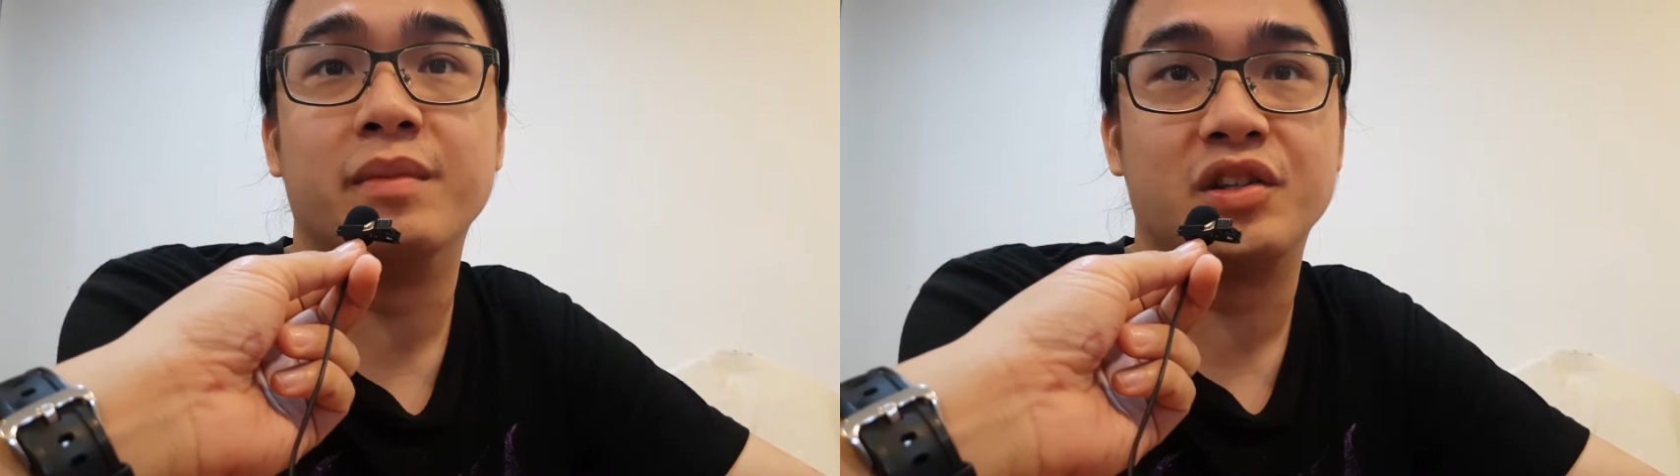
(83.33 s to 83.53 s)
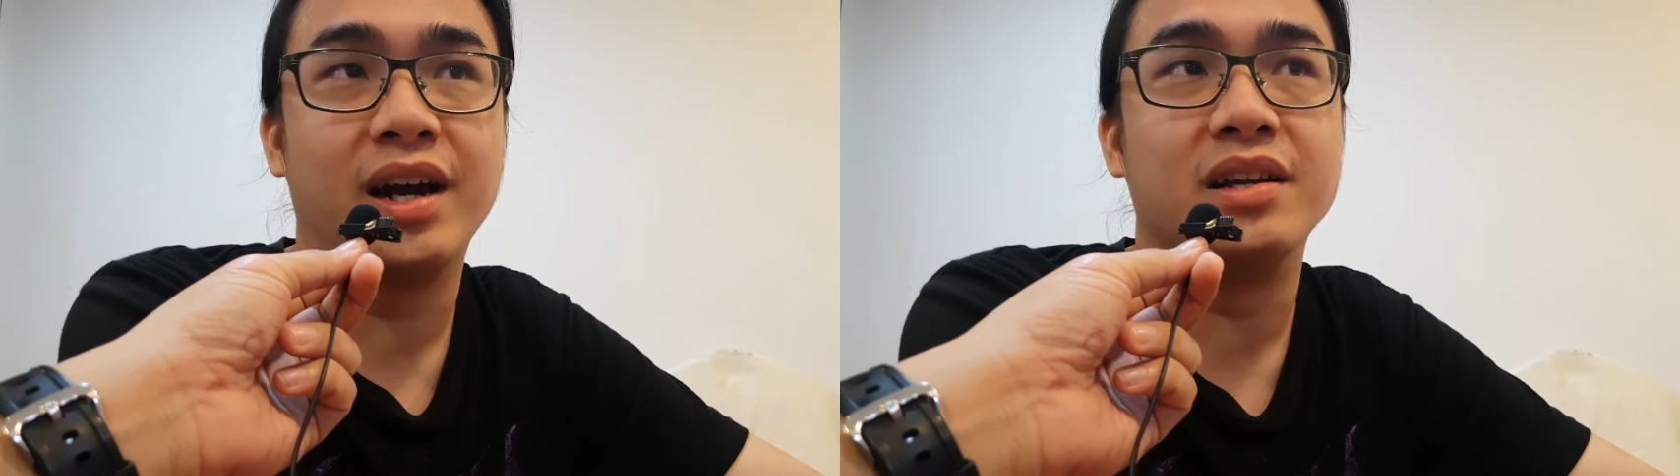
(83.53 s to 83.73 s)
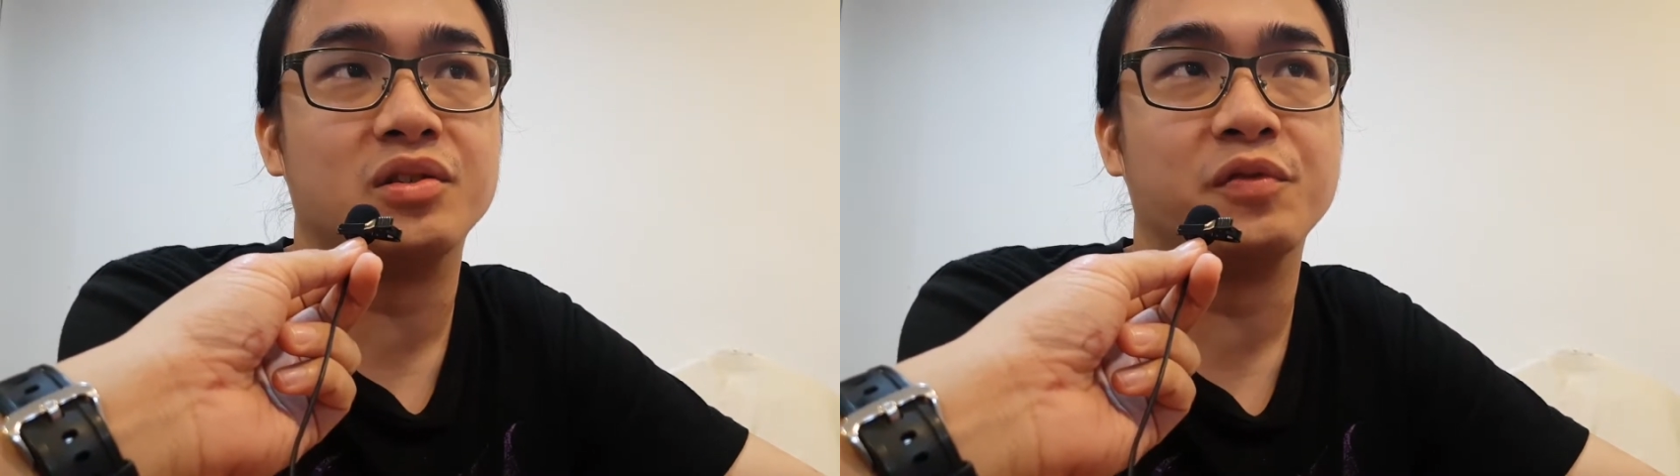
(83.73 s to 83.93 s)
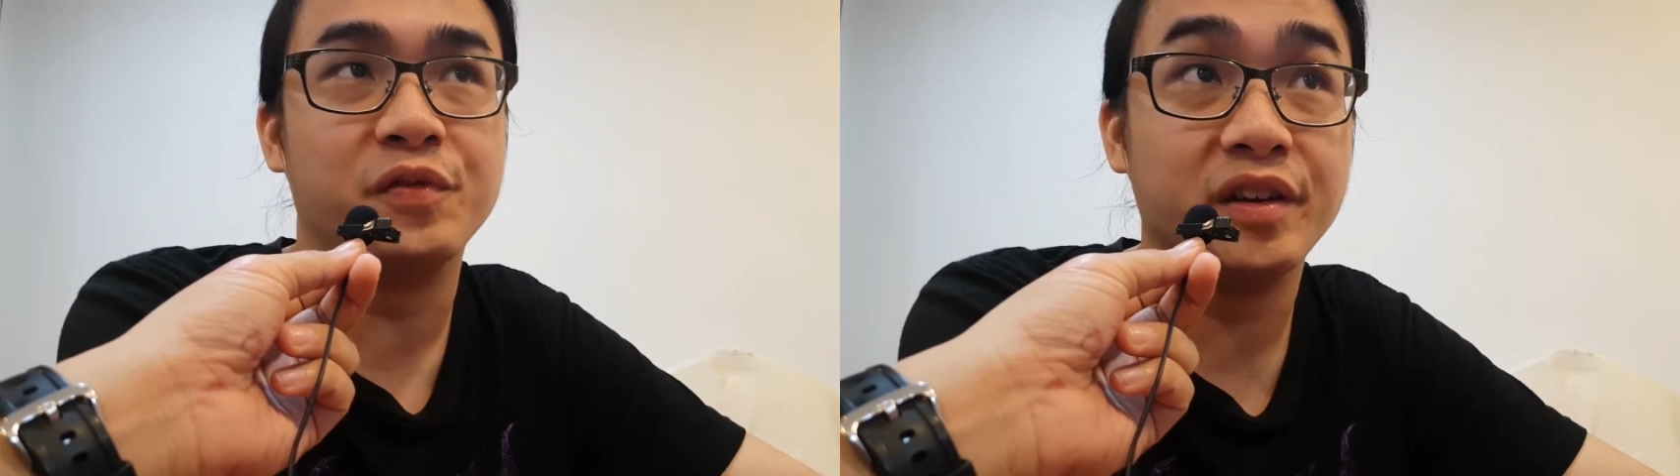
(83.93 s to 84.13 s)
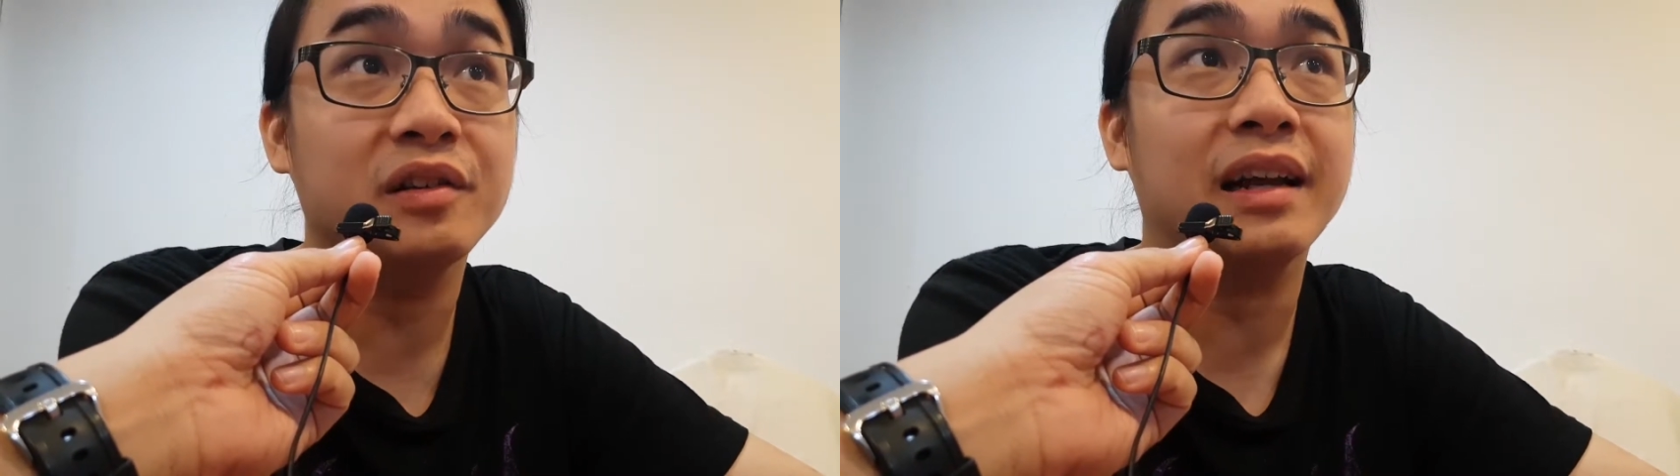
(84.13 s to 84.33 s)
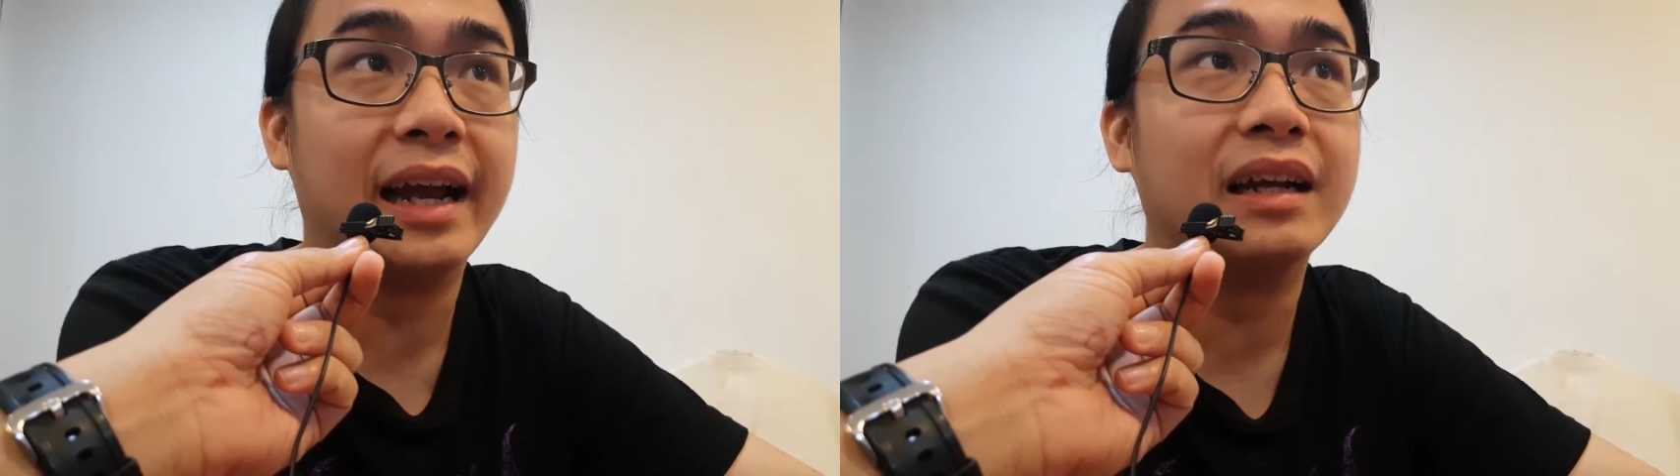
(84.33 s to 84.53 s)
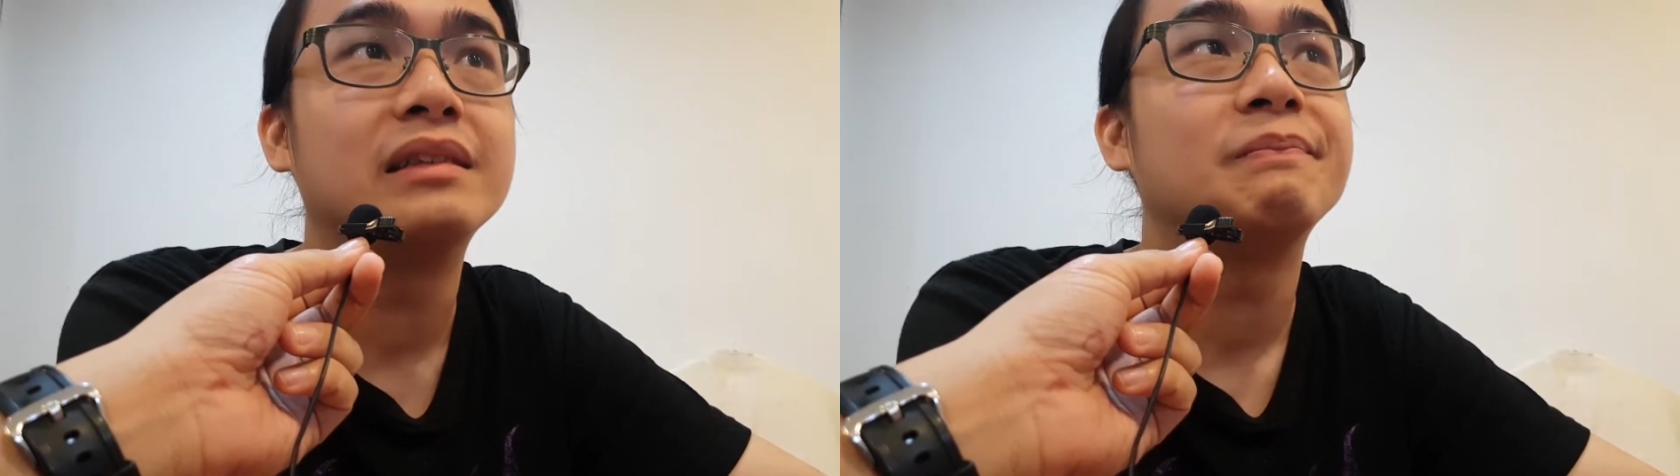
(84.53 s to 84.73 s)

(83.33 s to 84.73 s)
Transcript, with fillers: a chance to feel like